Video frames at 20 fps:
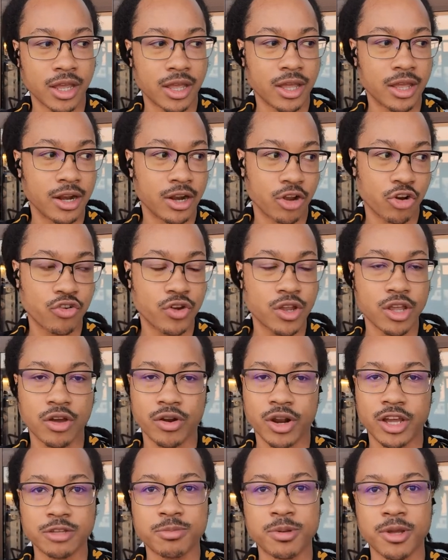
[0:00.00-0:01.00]
in a gringo
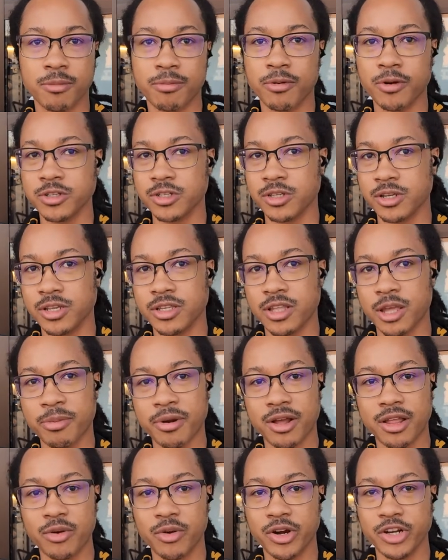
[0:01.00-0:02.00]
not speaking Portuguese, they
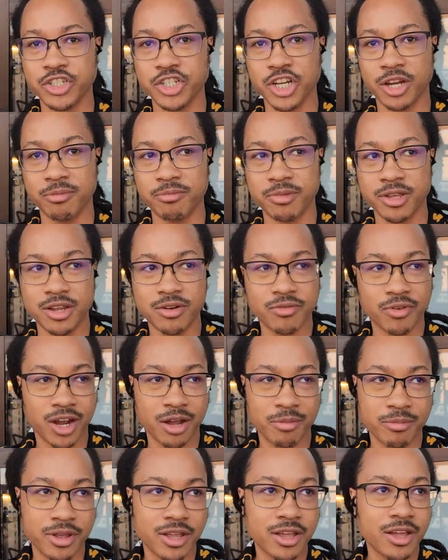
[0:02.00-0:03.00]
probably would have jumped me,
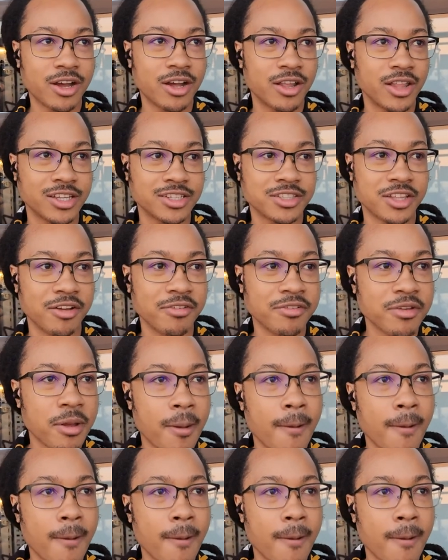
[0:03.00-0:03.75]
robbed me, all that stuff.